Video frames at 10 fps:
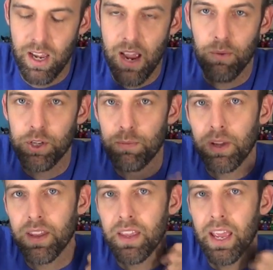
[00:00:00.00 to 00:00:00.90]
And when you
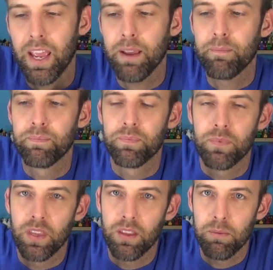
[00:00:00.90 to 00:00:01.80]
play the game,
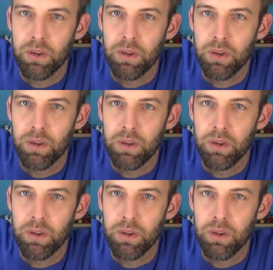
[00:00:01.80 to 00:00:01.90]
the